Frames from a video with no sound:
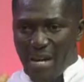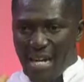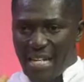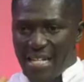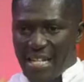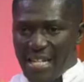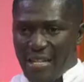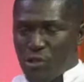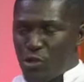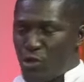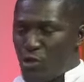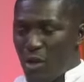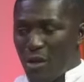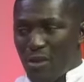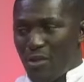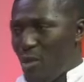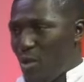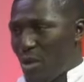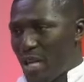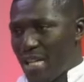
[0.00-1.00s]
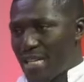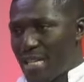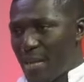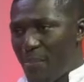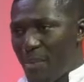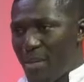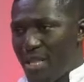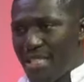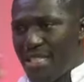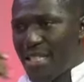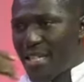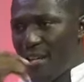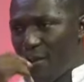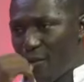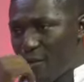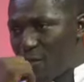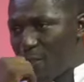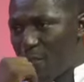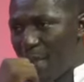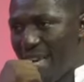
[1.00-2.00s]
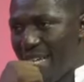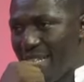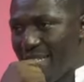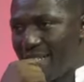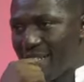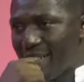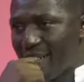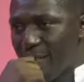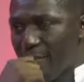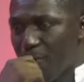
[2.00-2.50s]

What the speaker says: man in Saul, look at the political space.